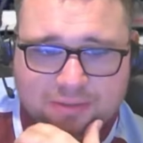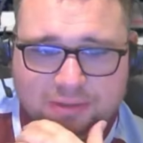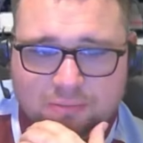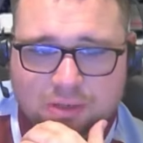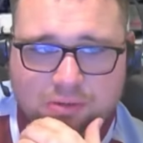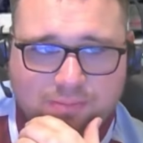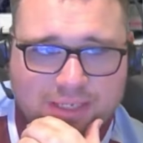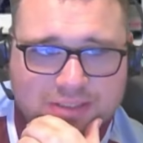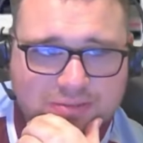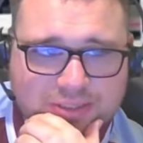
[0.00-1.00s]
and welcome back
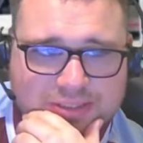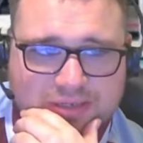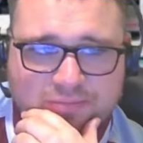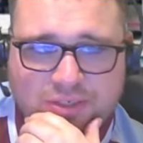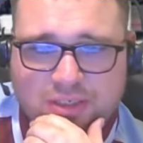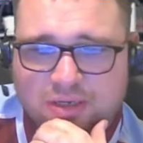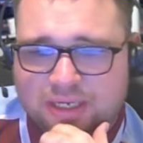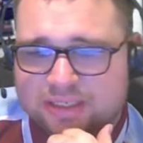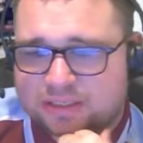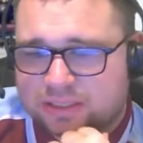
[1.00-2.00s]
to West Ham
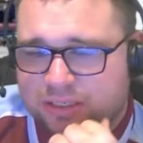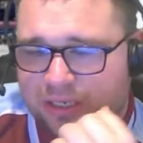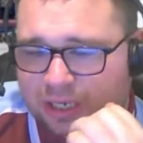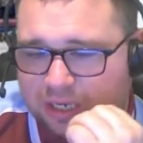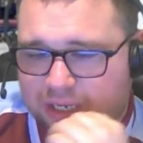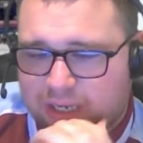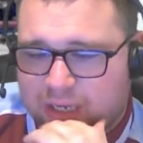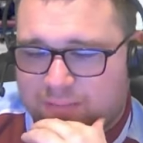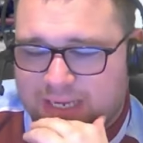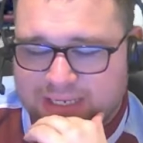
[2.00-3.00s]
Reunited.
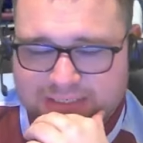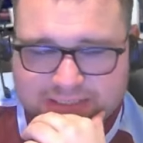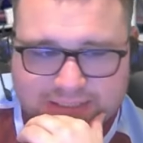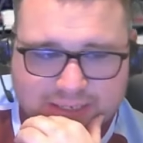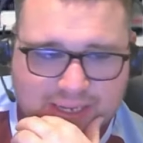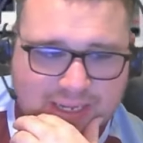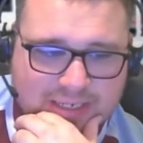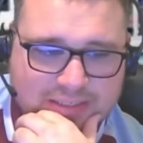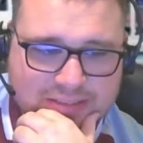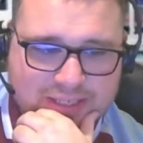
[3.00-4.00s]
I'm Andy,
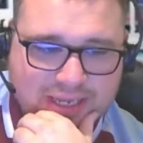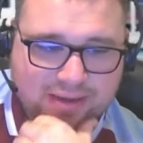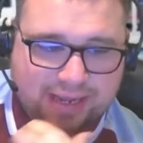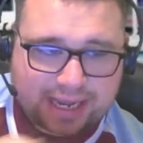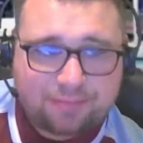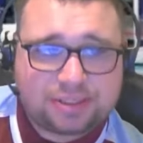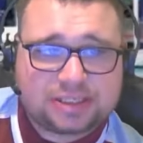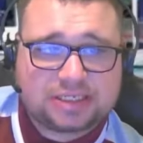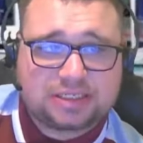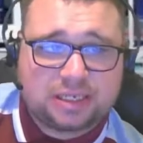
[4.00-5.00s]
and yeah, happy
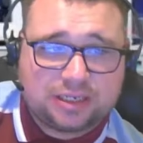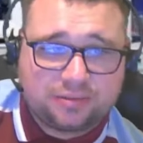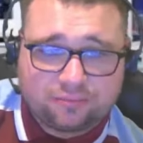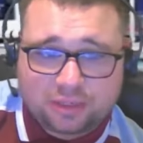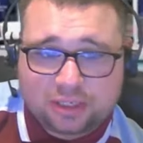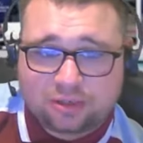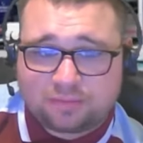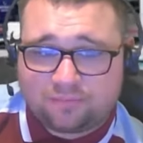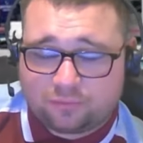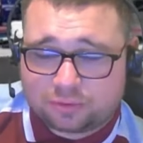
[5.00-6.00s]
Saturday. Really
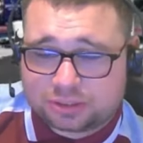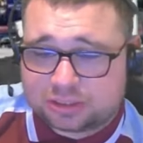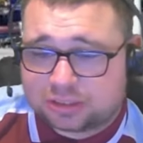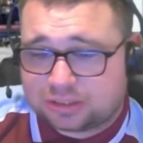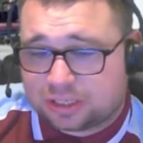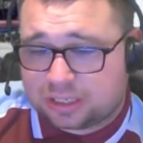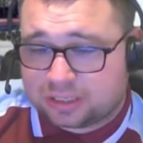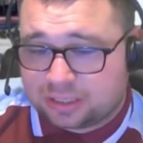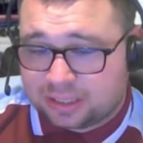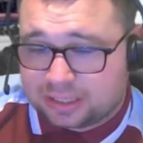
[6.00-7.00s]
looking forward to the
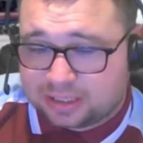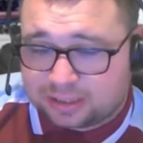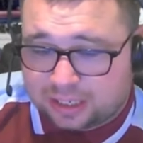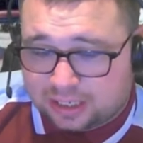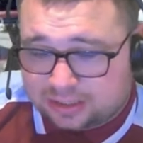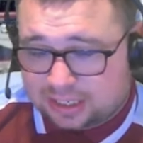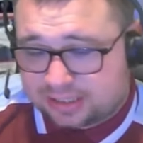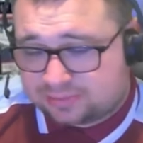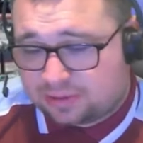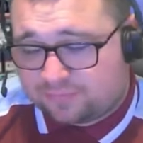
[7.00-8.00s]

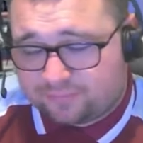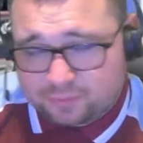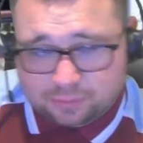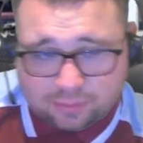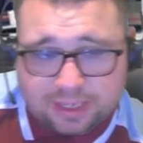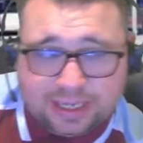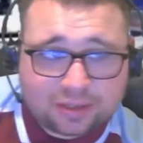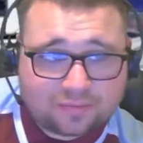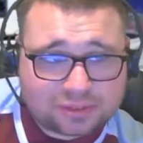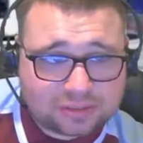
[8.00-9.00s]
day's worth of football ahead.
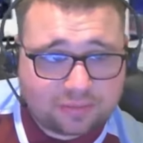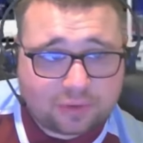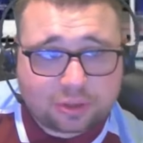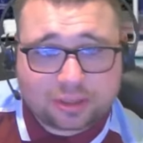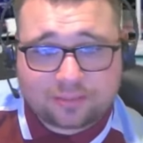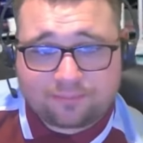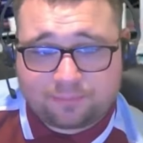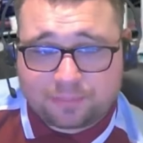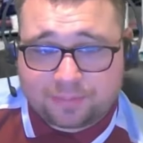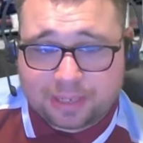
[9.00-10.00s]
Obviously, we've got the
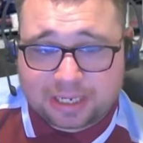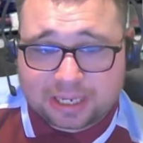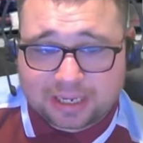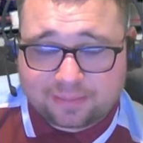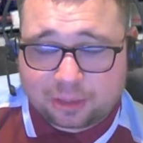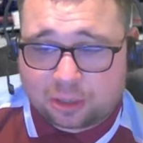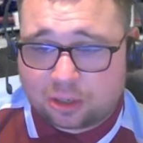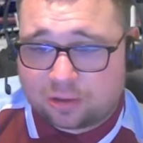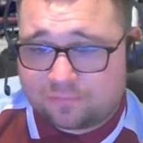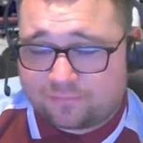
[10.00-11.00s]
big game
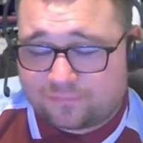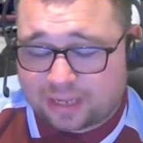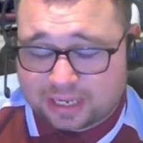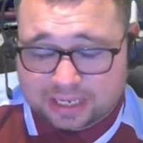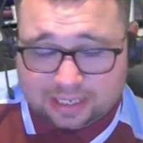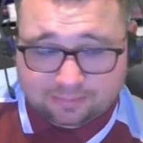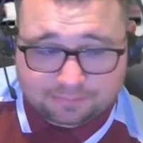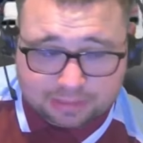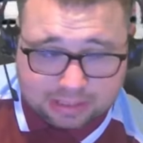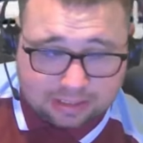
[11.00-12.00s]
of
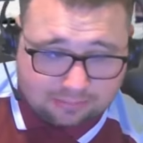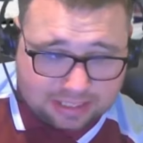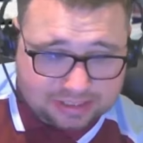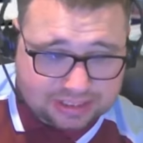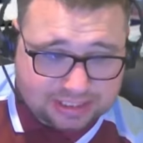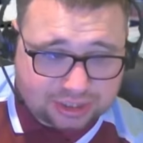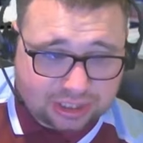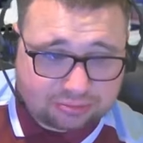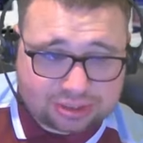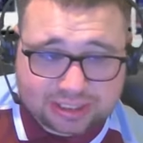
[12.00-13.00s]
Man City
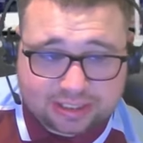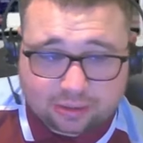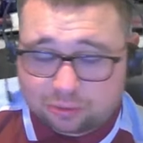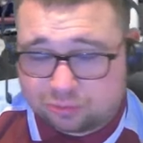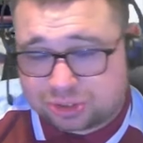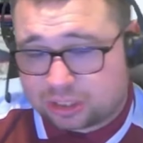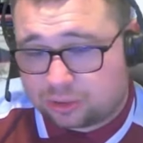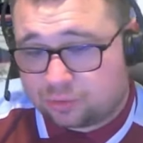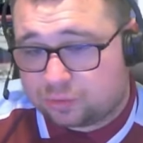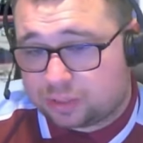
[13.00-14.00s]
Chelsea, also